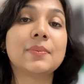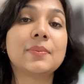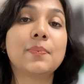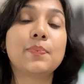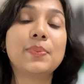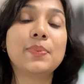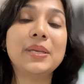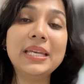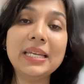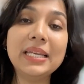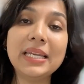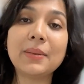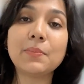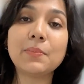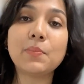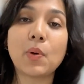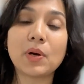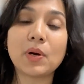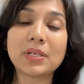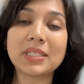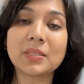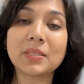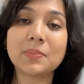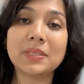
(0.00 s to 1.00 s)
the healing
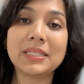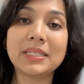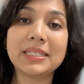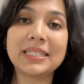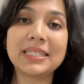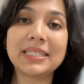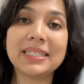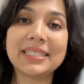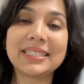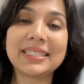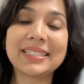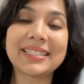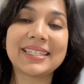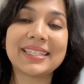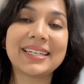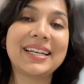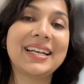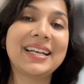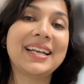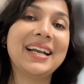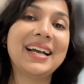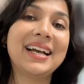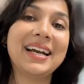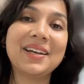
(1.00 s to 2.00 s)
possibilities.
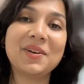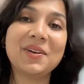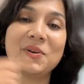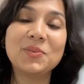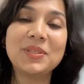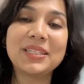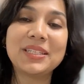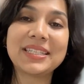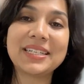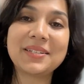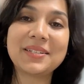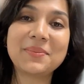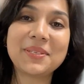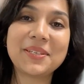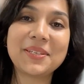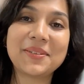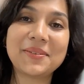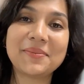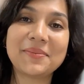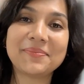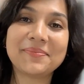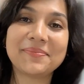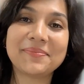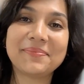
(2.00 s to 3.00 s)
I hope this helps
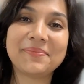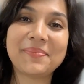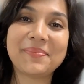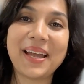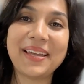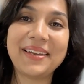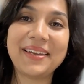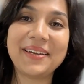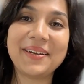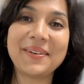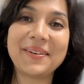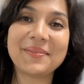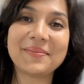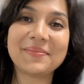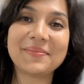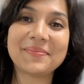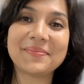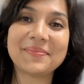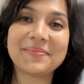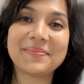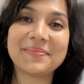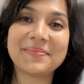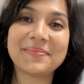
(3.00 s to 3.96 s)
you. Bye now.